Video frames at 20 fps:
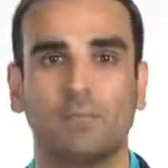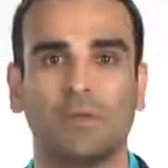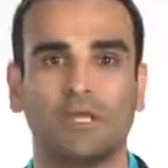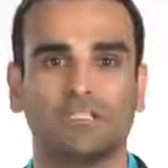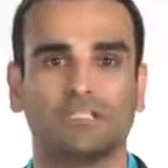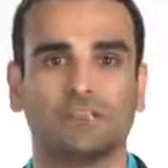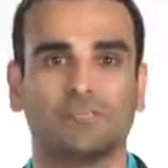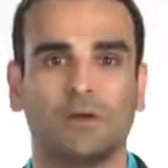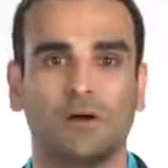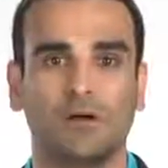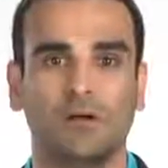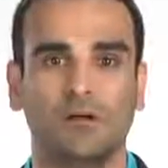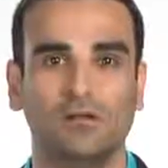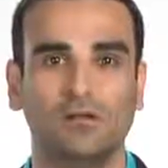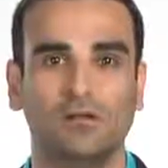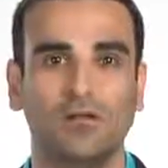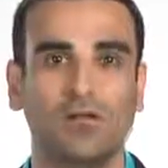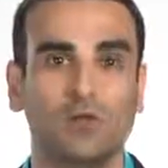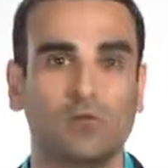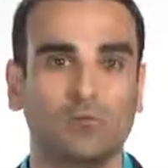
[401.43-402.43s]
Best of
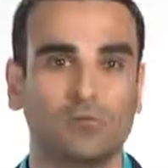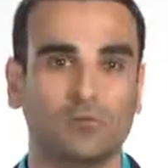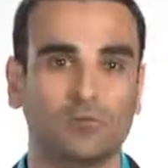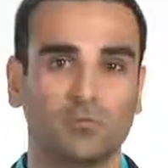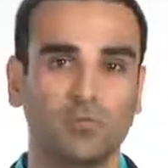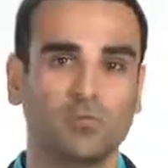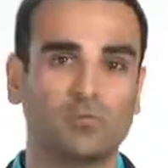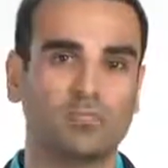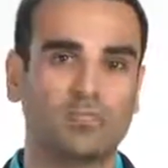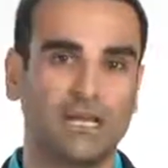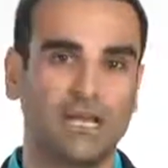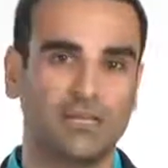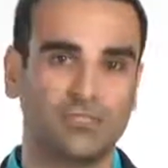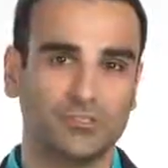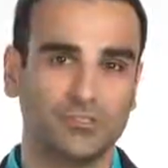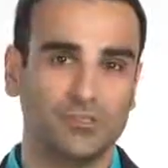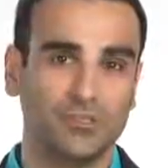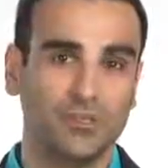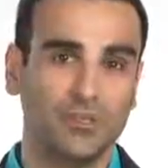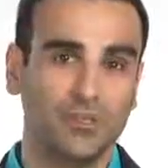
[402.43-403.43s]
all, with Windows
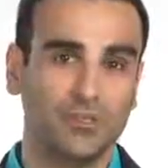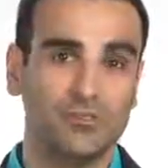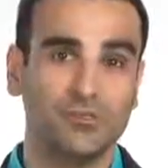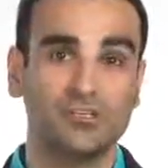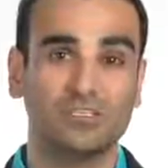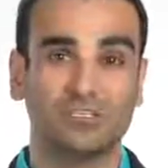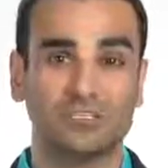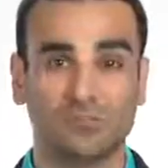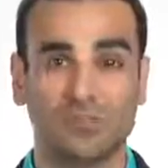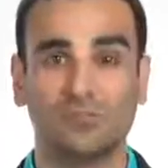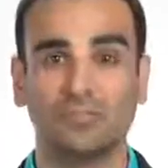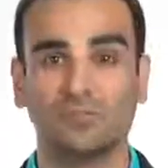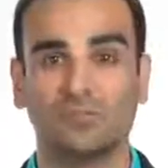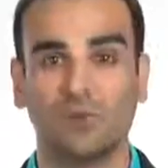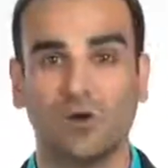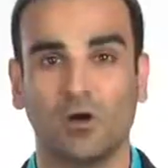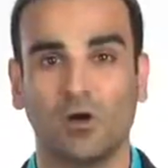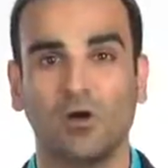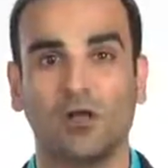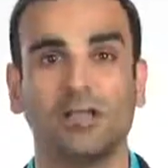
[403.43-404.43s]
Azure, you can start
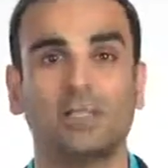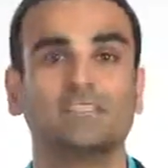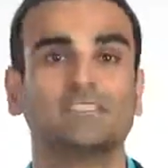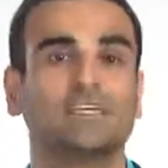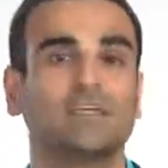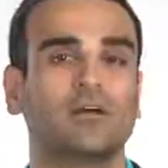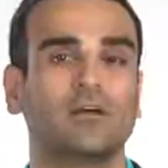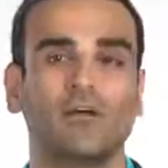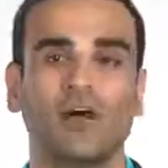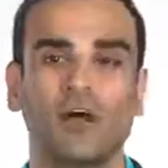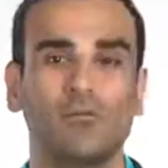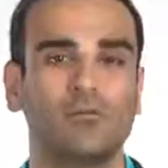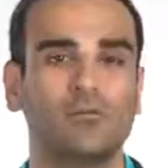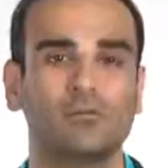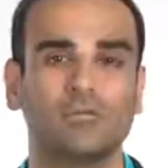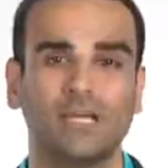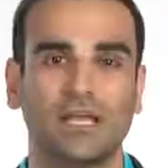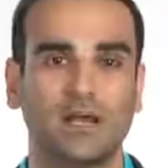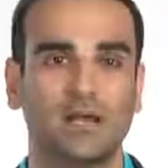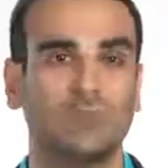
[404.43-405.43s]
small and scale up
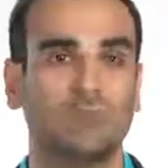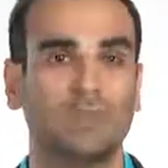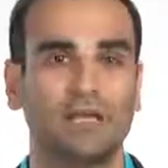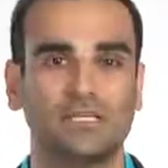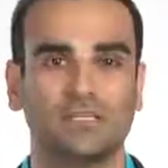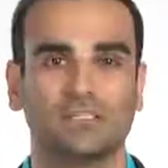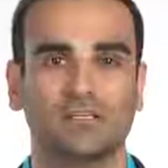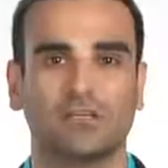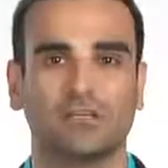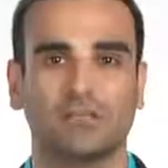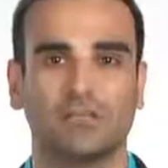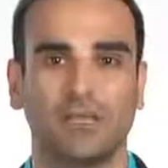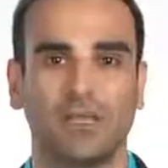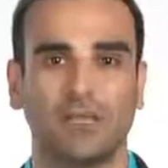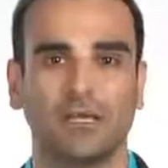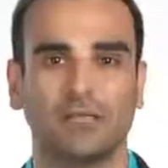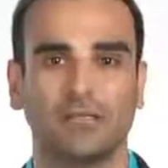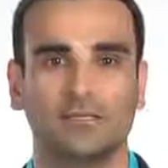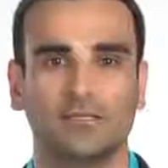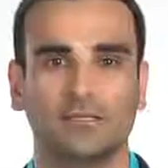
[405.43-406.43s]
or down based on
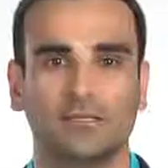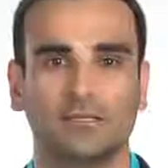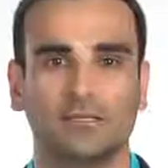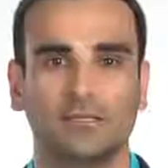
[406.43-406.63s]
demand.